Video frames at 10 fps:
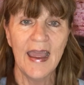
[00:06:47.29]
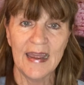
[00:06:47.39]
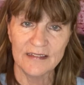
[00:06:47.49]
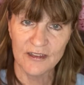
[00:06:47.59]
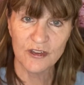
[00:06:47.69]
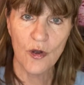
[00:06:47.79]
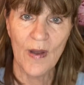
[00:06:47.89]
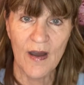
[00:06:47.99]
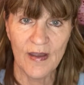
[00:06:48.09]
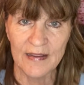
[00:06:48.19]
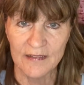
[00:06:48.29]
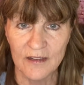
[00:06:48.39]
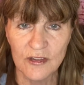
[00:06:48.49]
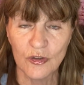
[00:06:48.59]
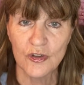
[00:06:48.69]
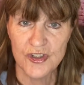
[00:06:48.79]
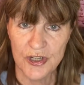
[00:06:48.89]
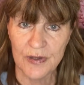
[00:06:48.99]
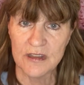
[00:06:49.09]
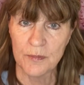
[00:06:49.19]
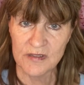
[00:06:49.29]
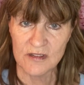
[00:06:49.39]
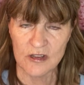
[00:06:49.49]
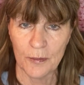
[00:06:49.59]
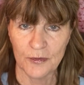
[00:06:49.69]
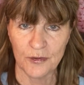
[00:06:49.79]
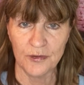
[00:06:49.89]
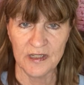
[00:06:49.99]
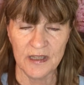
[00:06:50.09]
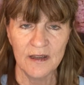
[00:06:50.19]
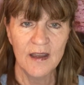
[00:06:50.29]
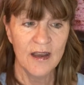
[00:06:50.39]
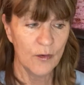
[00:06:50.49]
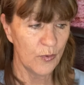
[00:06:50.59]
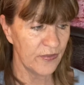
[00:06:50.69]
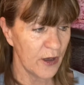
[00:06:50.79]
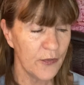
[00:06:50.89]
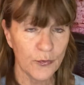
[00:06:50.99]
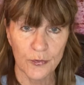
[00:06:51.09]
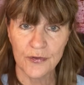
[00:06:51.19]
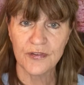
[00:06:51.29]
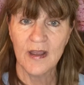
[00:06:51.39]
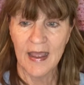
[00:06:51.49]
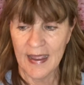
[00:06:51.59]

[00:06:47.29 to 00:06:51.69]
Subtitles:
and let's go out and let's start sharing the business opportunity with others,